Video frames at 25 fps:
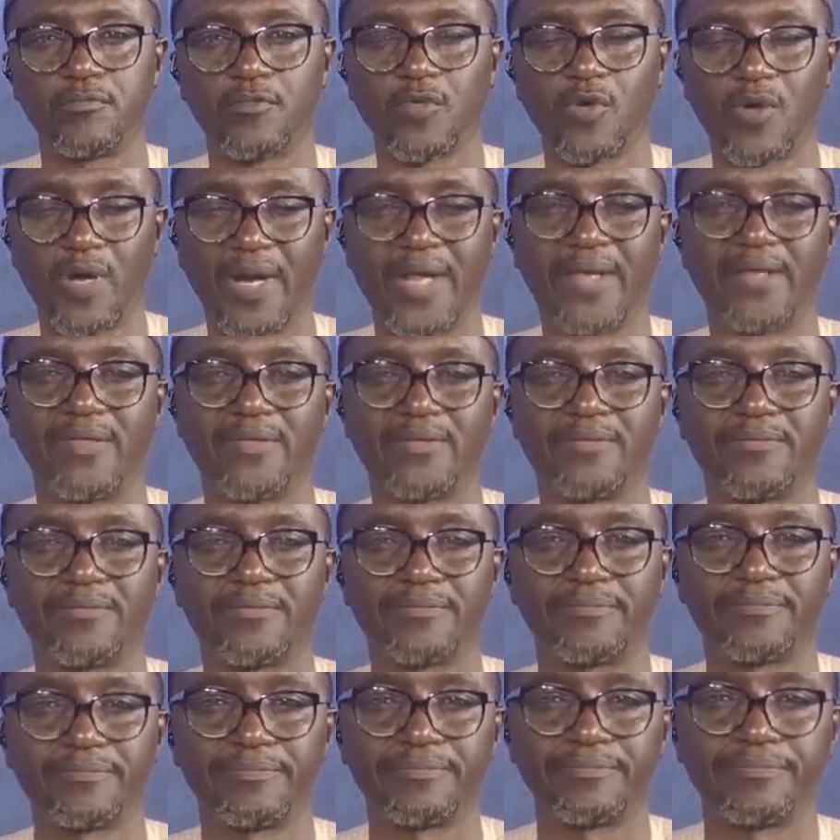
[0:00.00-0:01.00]
All
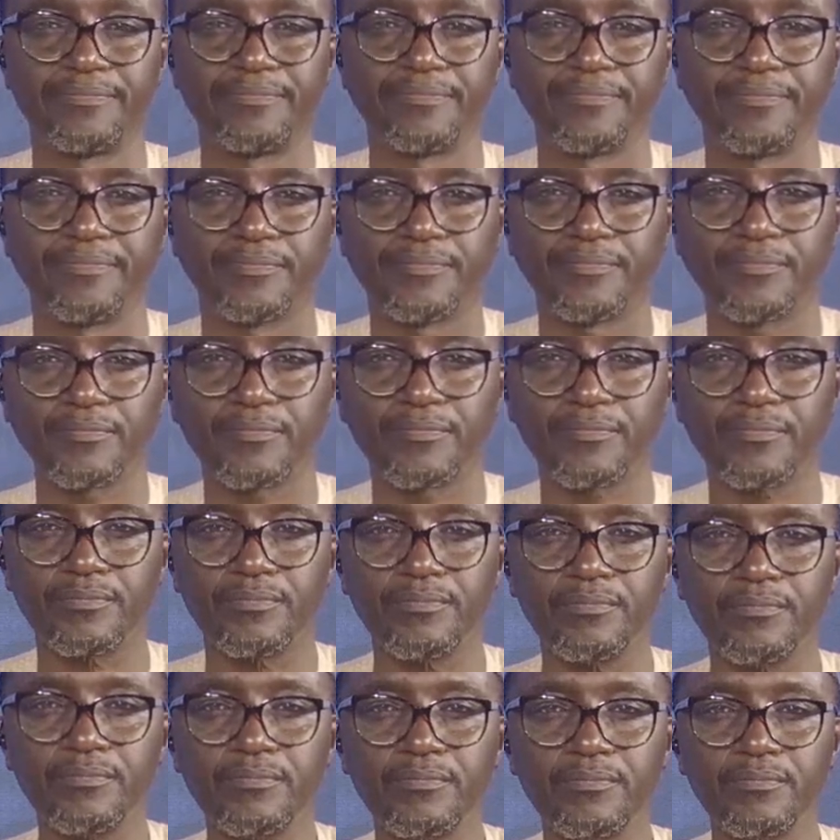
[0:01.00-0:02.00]

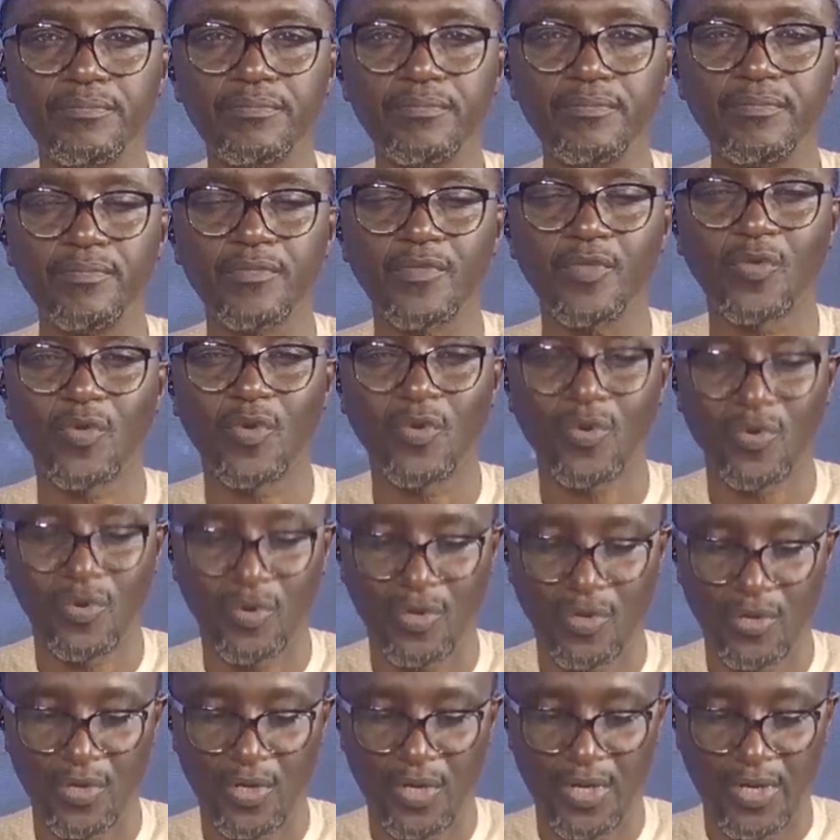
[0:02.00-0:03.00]
right. So thank
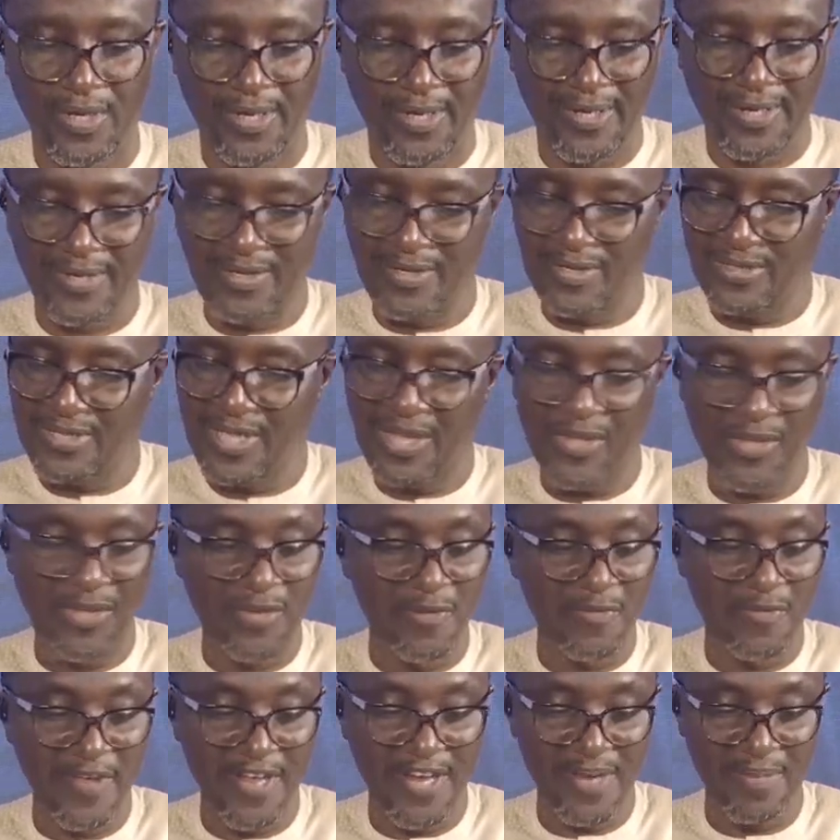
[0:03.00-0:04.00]
you so much, sir. Thank
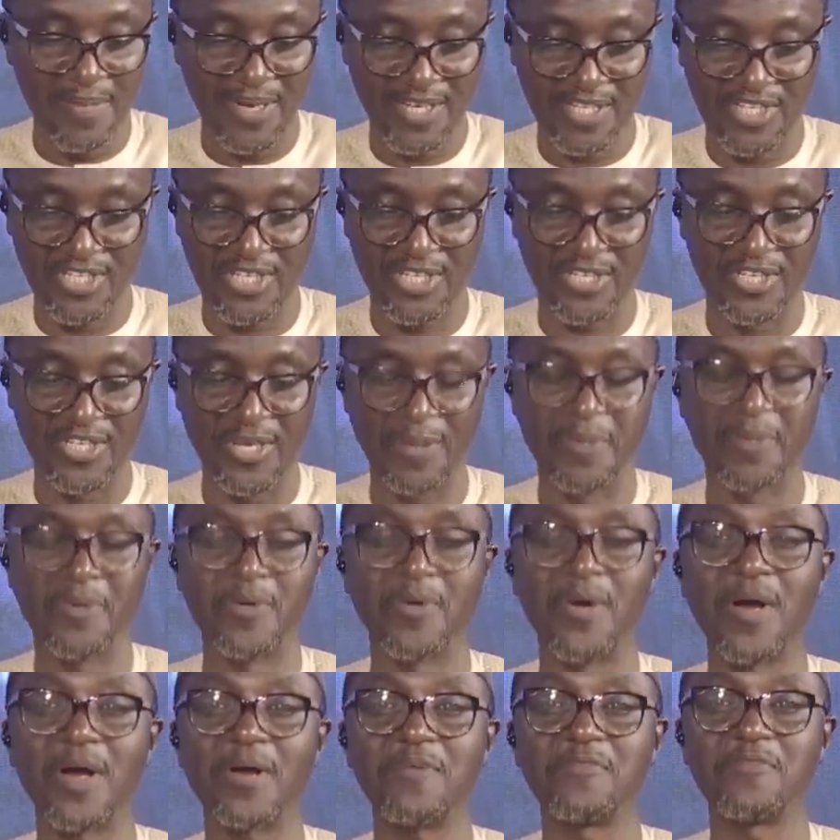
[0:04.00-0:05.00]
you very much, Jeffy
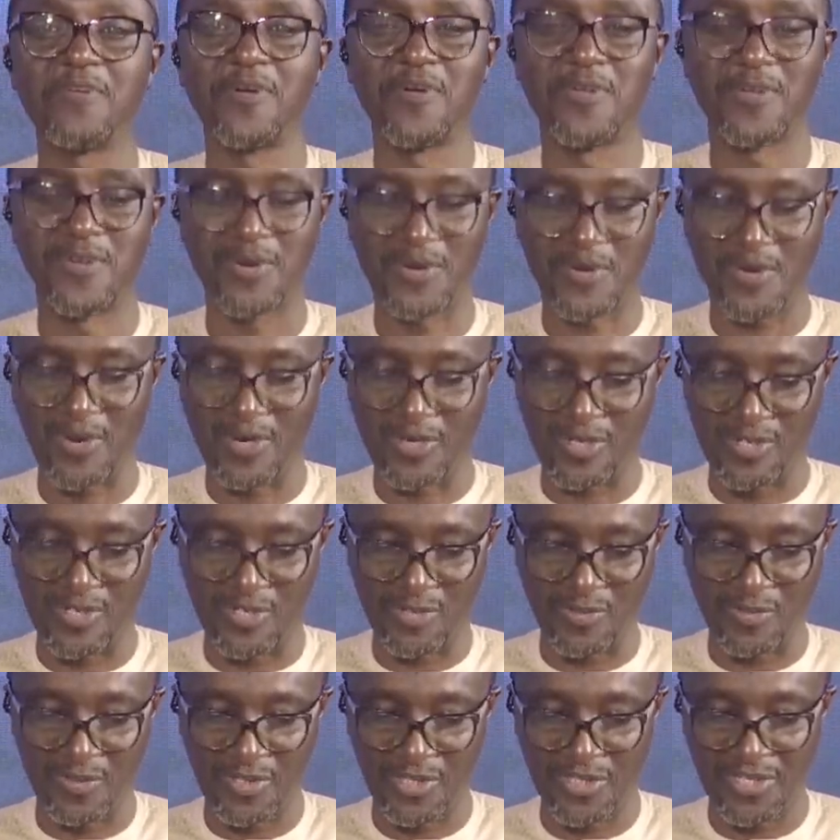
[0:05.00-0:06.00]
Wang, for your
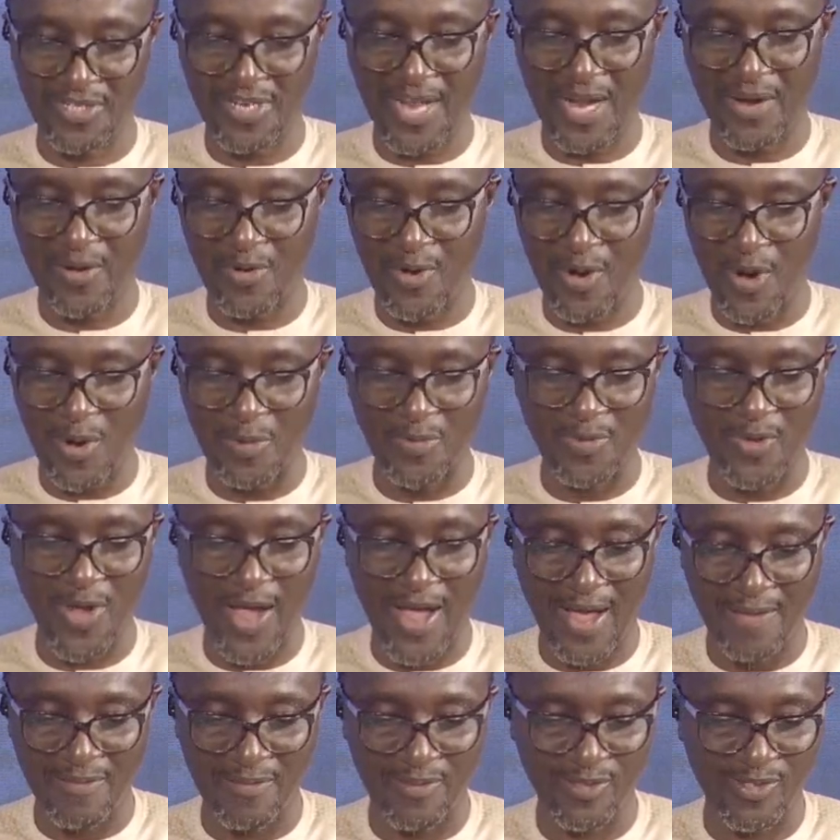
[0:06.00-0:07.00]
contribution, and we hope to
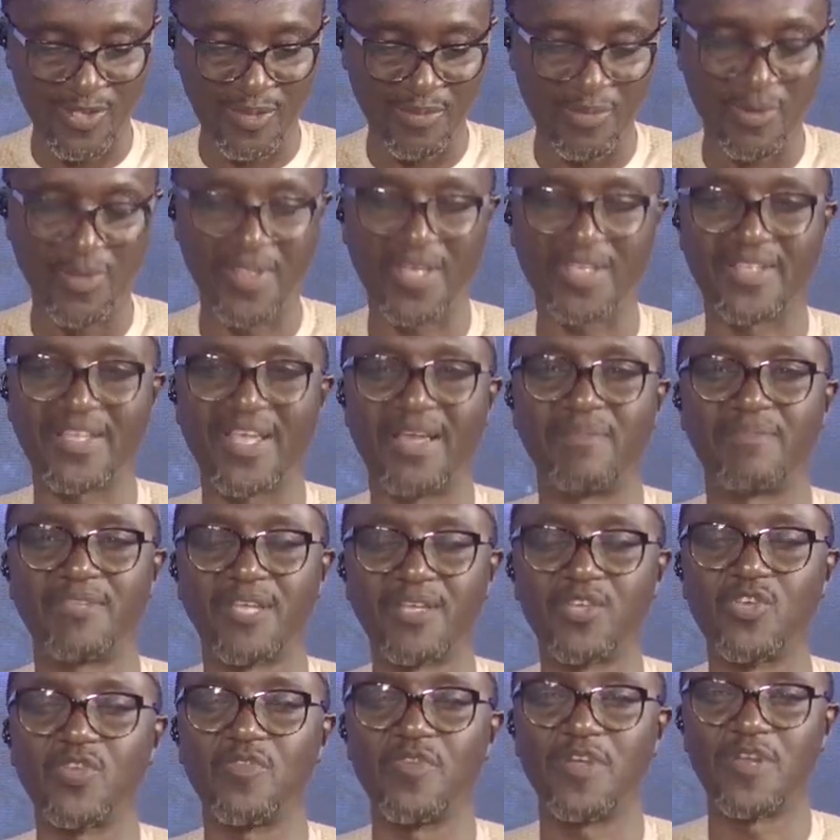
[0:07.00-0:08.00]
have you some other time.
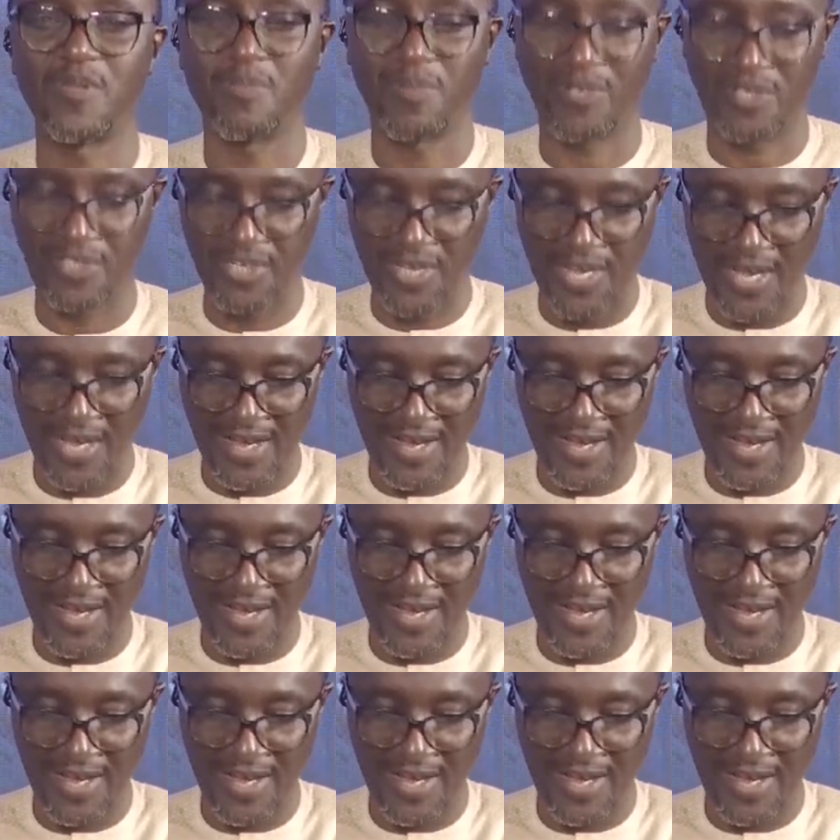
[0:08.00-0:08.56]
Thank you very much.